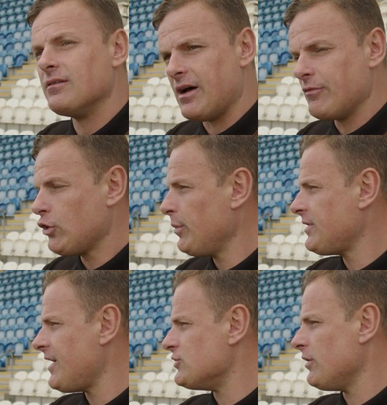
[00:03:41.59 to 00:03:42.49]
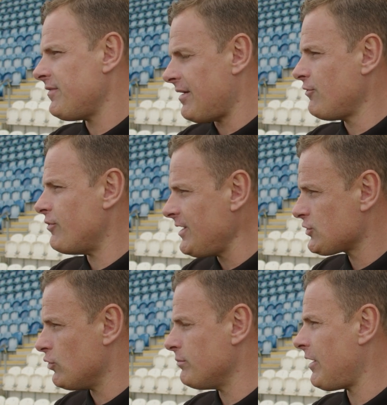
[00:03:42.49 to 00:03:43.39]
Have a couple of days off, have a
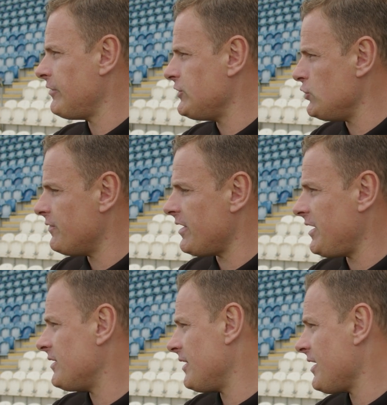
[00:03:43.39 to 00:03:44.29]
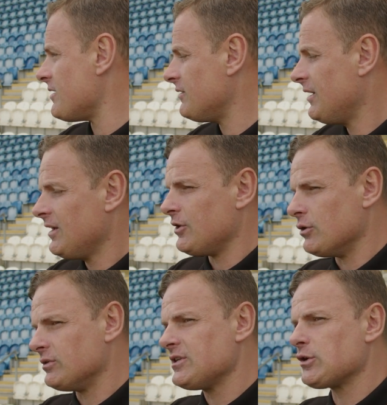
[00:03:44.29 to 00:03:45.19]
rest, come back rejuvenated. And again, you
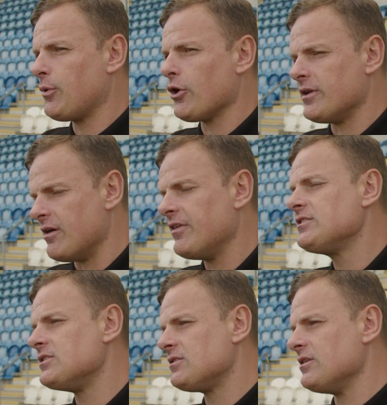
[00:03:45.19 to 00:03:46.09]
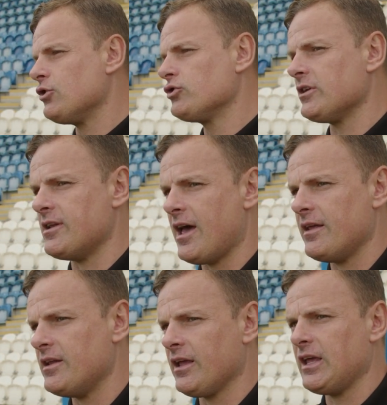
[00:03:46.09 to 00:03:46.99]
know, we're disappointed now. Viggs is gutted in there
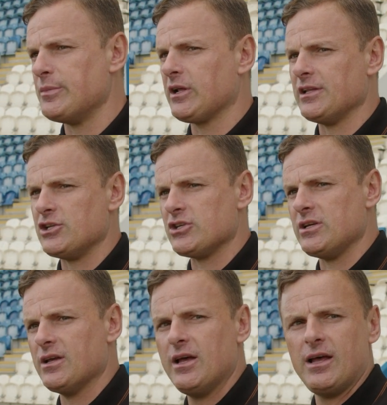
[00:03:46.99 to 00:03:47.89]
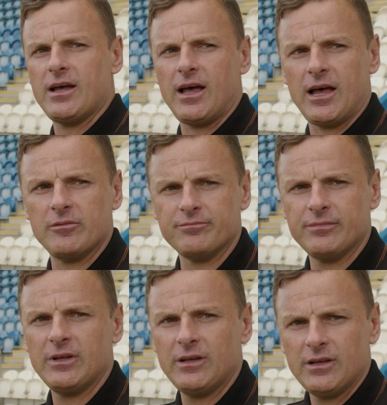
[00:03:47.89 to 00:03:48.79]
that he didn't keep a clean sheet.
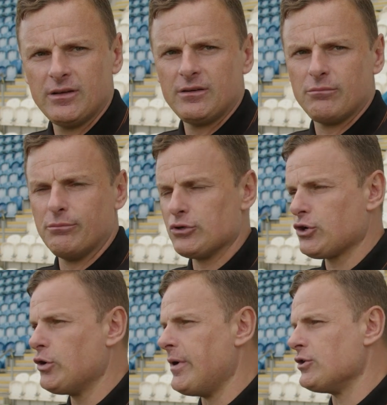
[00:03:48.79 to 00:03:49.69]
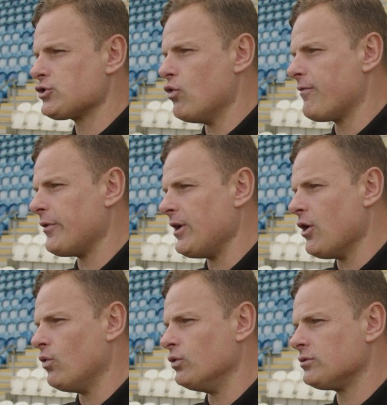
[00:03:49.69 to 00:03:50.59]
But to come here and score three
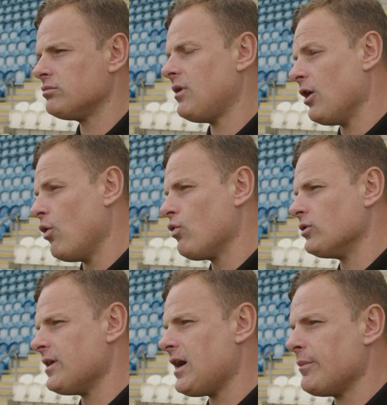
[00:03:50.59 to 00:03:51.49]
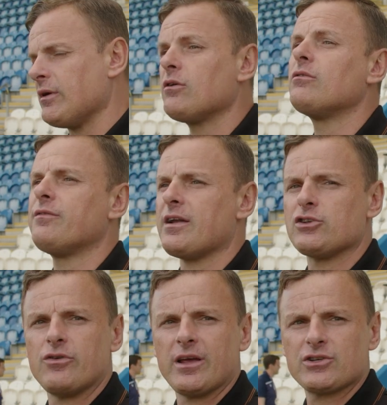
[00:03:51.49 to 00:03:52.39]
goals, a local derby,
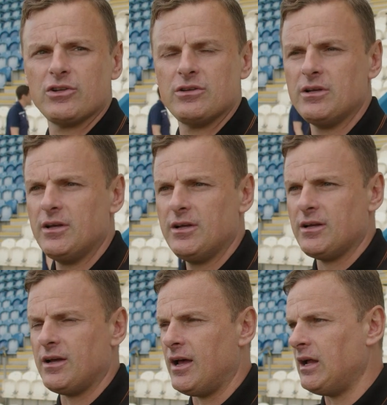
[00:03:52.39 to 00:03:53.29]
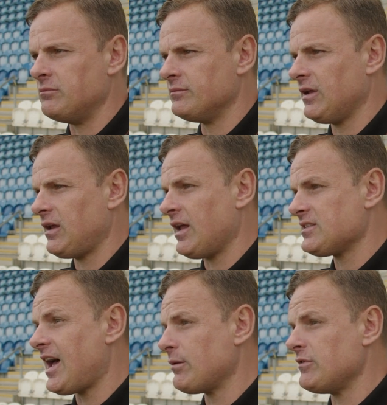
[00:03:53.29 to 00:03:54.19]
fans are excellent. At
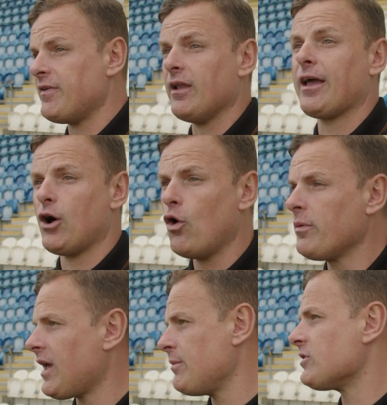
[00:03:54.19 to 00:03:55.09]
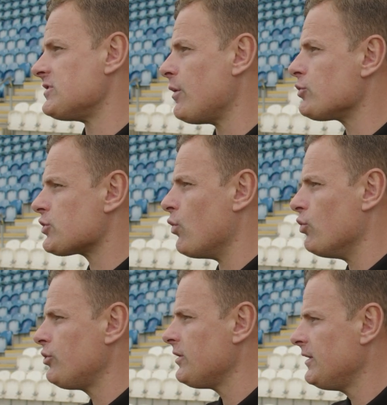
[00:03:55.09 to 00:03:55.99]
times it felt like a home game because they were so
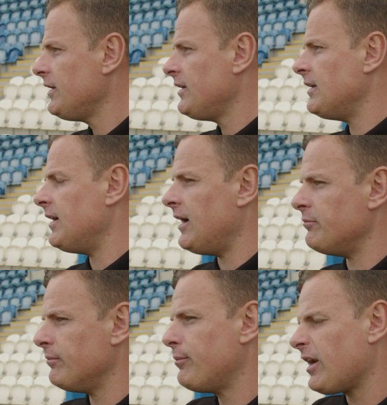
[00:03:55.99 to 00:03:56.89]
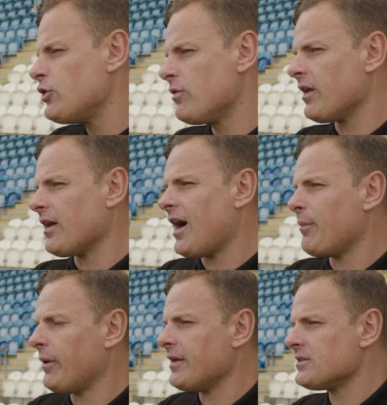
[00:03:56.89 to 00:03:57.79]
good. But I do think
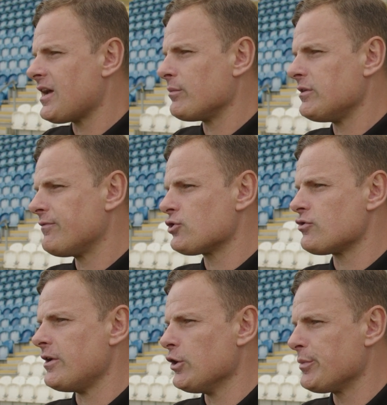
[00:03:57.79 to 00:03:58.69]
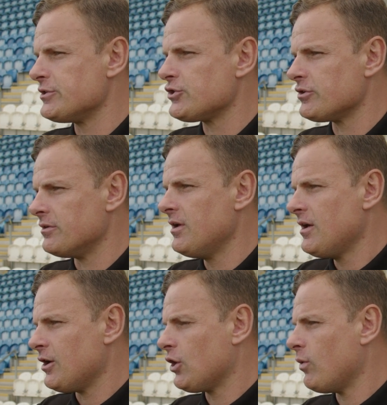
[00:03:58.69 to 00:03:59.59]
our play at times did frustrate the opposition
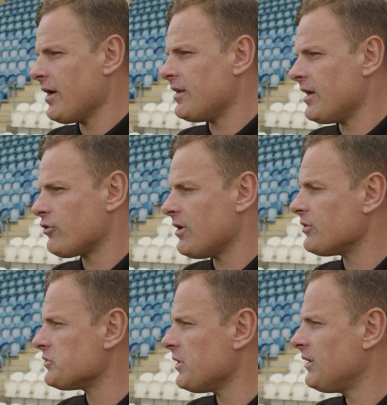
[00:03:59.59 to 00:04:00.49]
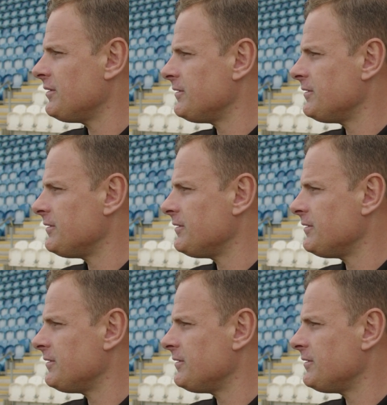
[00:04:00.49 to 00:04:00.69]
and quieten their crowd as well.